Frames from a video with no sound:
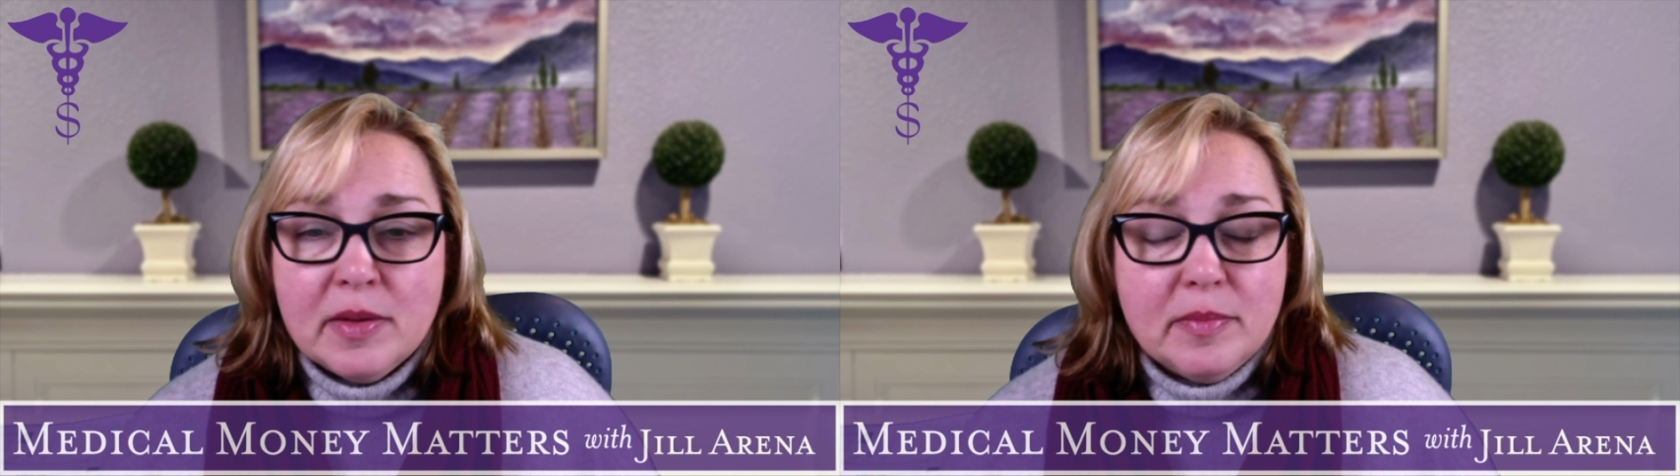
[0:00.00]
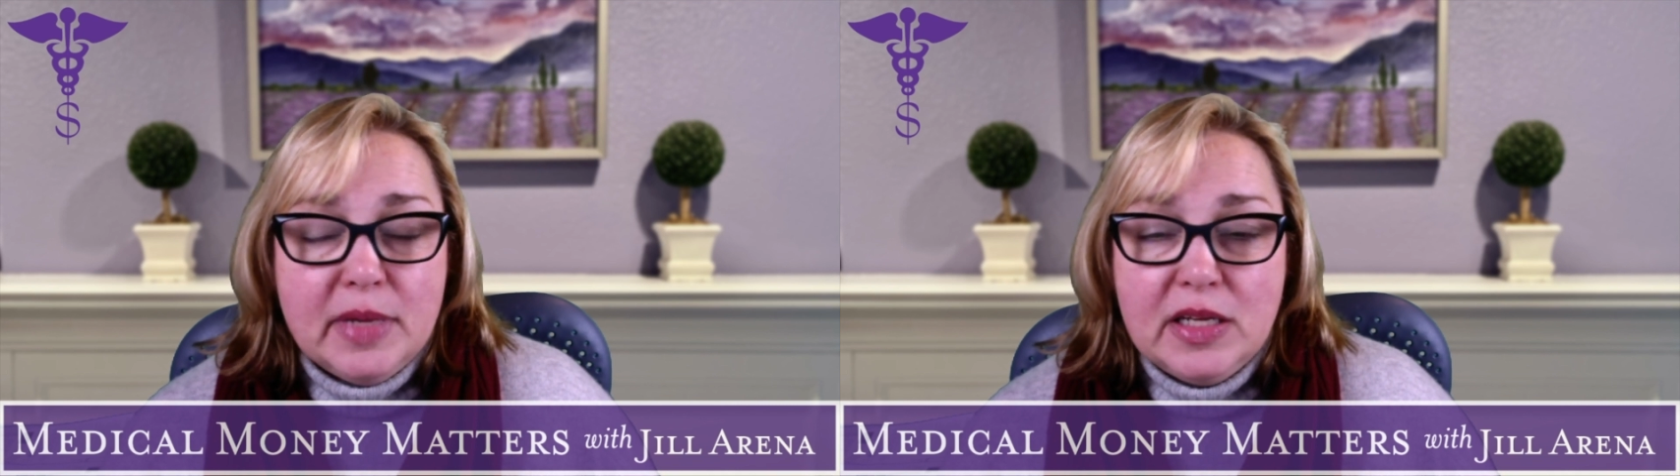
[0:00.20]

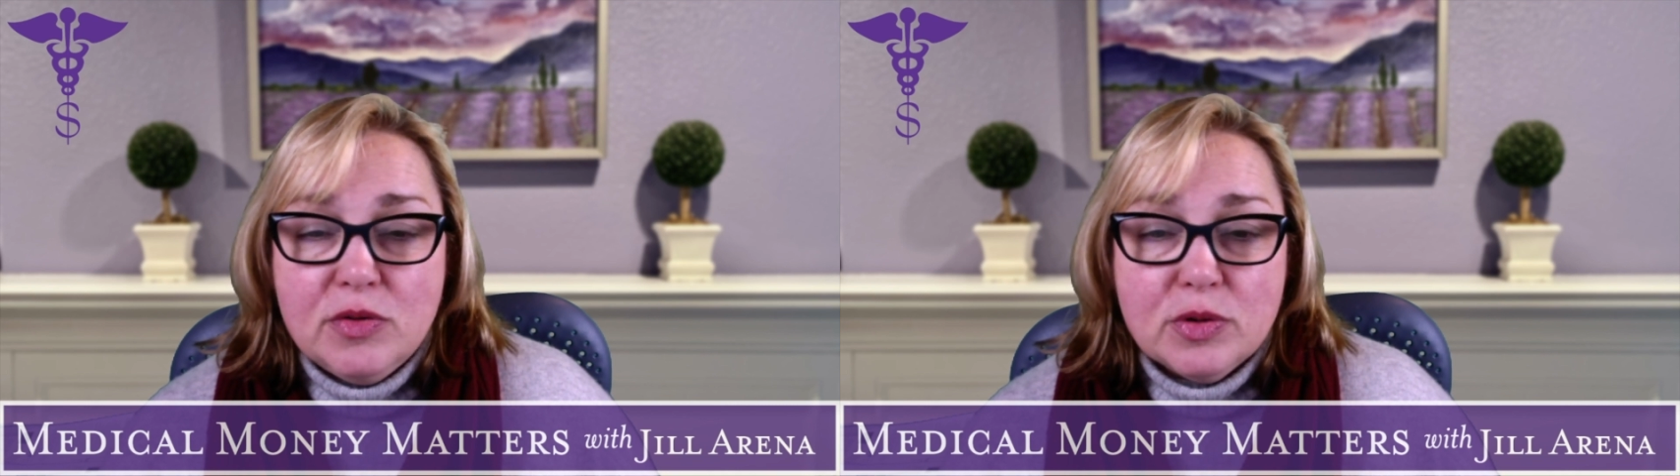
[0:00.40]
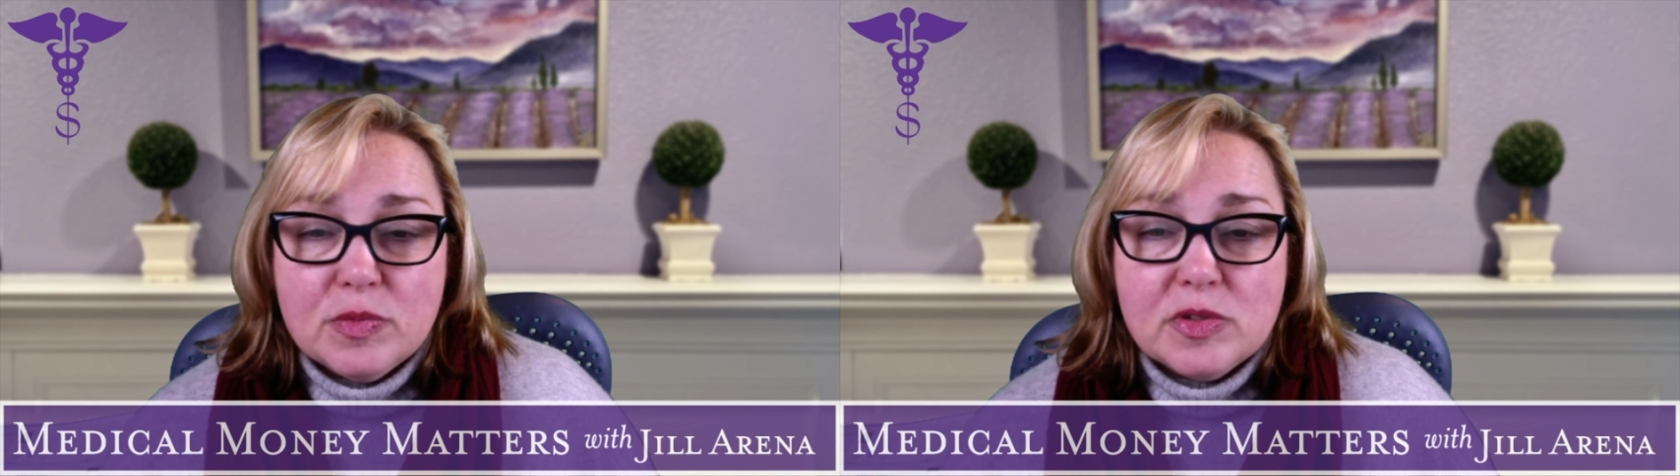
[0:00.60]
Many
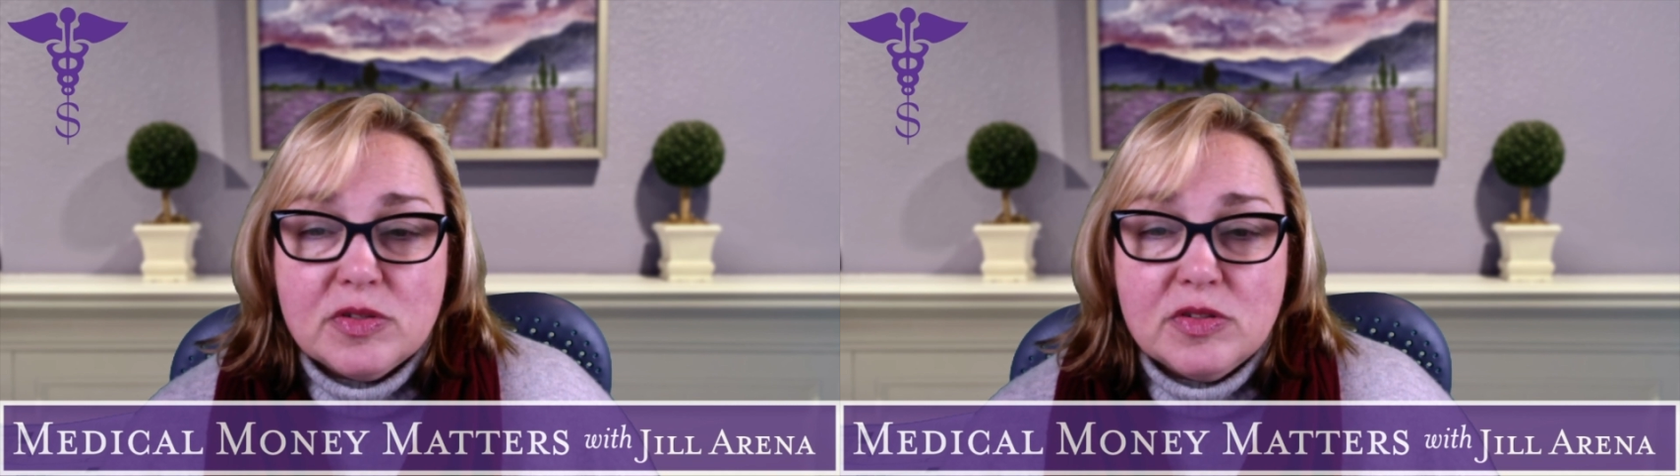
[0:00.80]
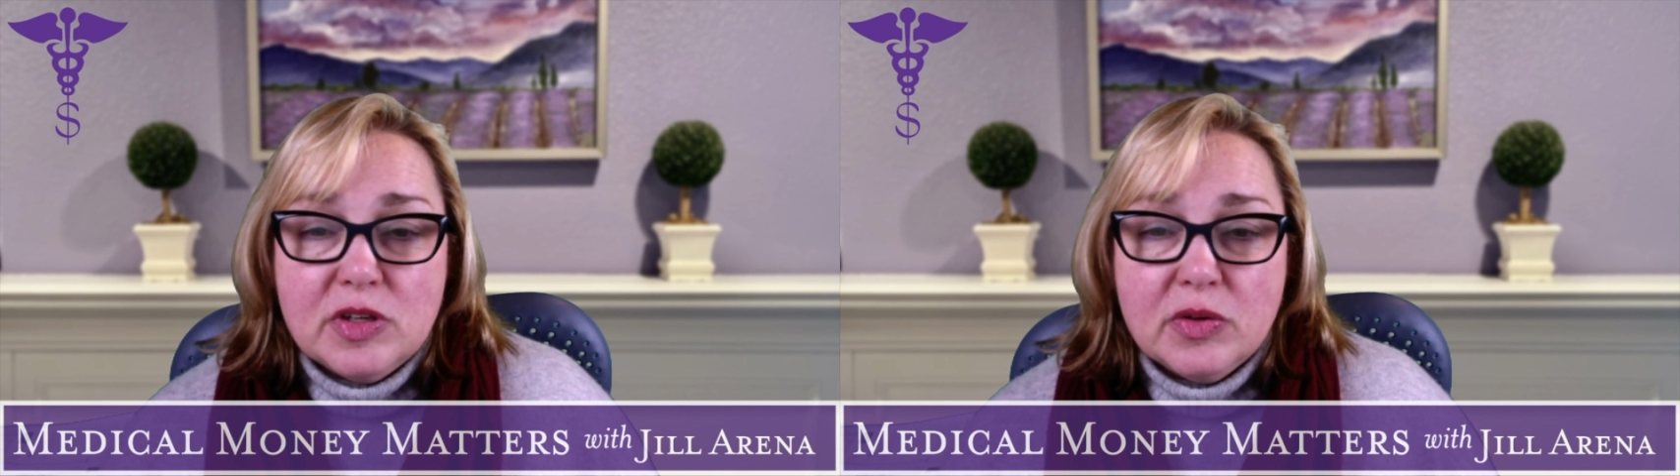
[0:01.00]
groups
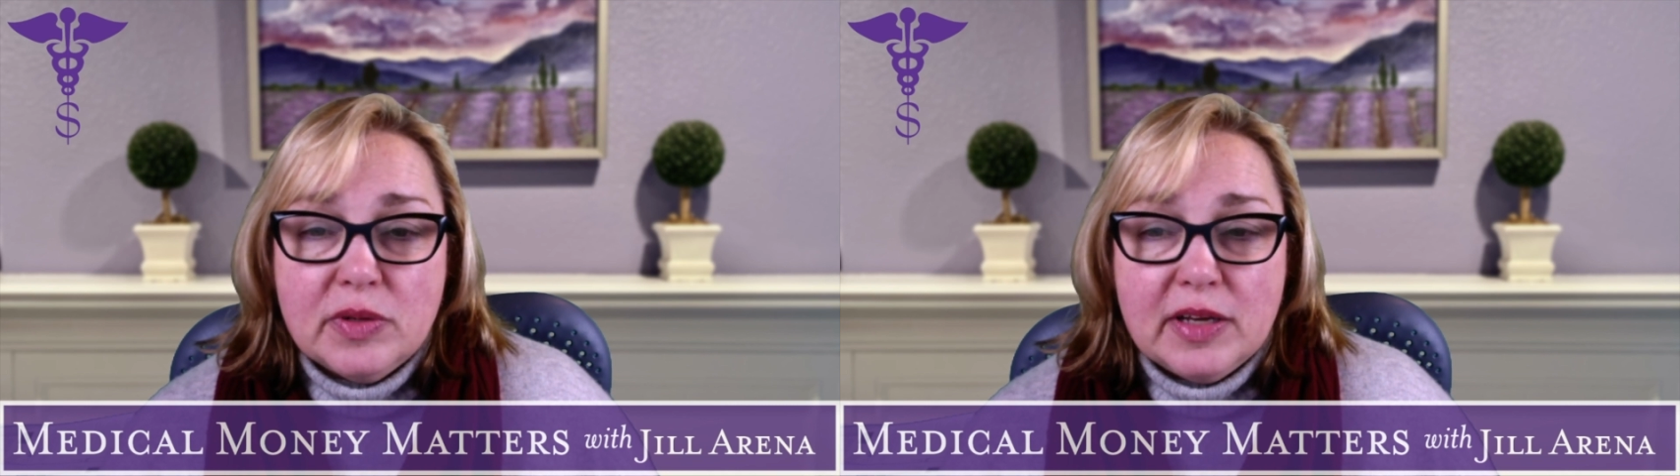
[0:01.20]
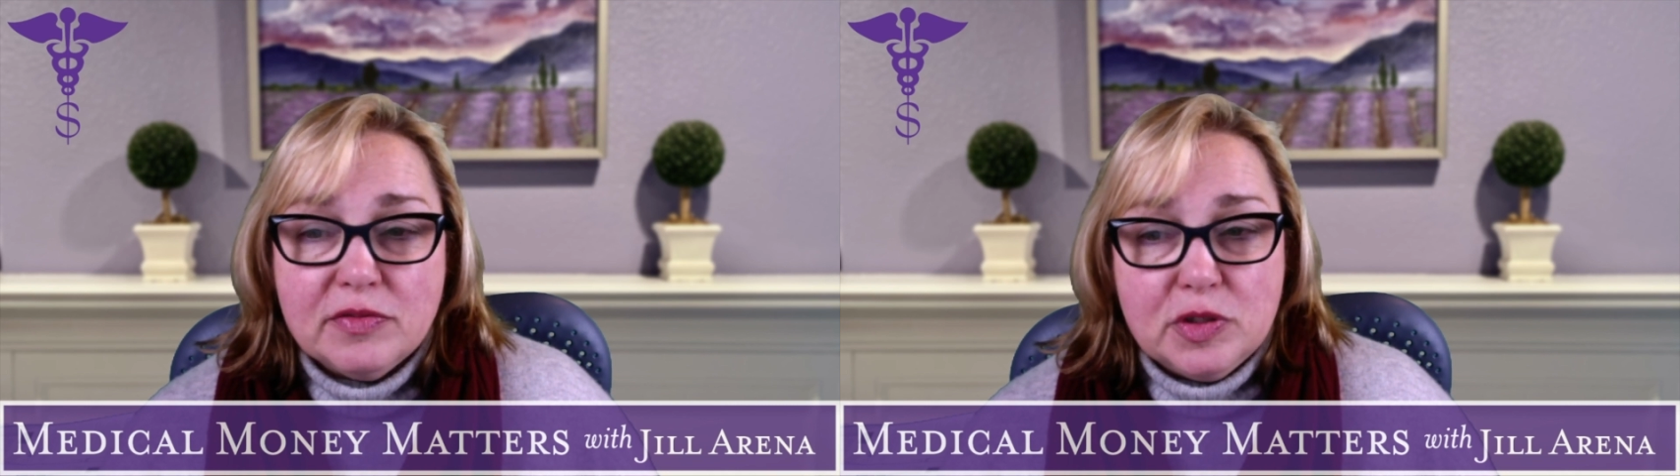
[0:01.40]
don't
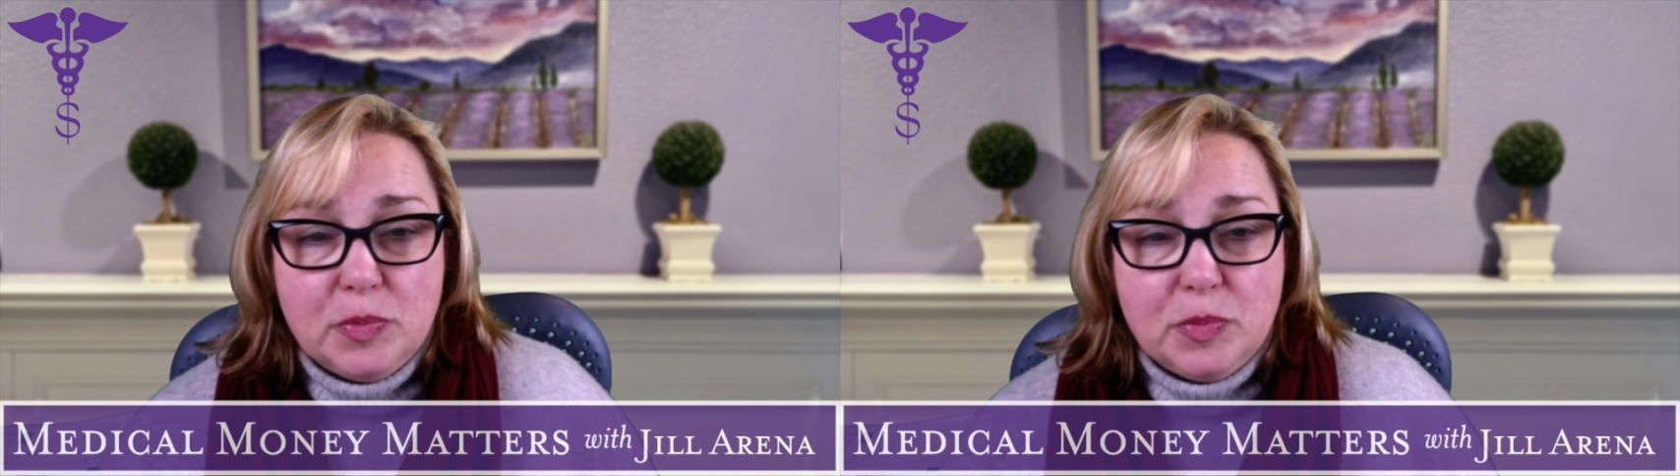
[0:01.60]
have good